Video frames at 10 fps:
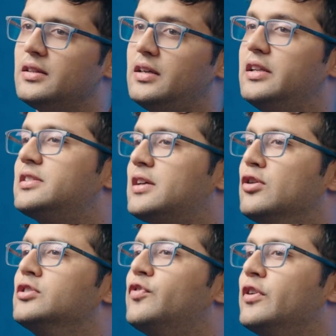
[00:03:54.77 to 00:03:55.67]
the
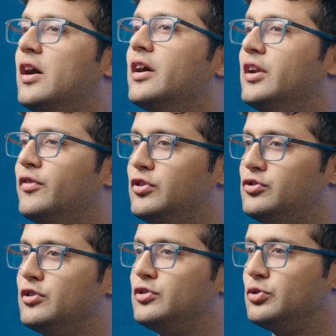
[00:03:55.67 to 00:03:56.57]
discounts for young
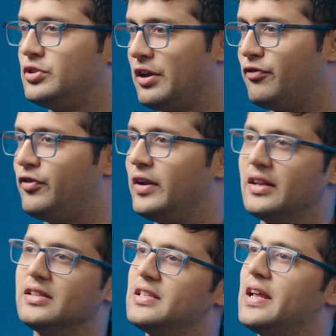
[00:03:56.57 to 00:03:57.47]
individuals who stay
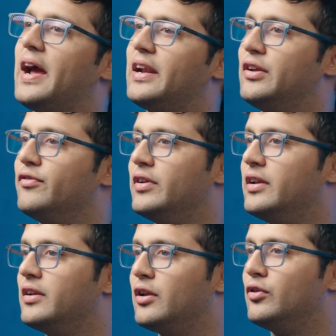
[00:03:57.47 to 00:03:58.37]
fit and stay active,
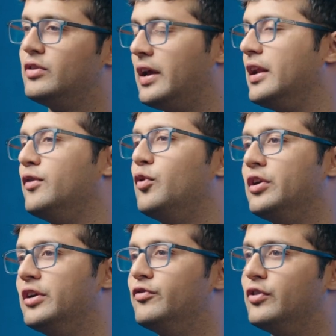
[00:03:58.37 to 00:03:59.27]
and they get
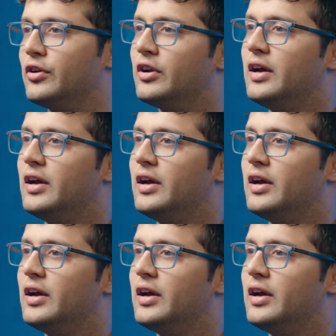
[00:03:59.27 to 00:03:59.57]
rewarded for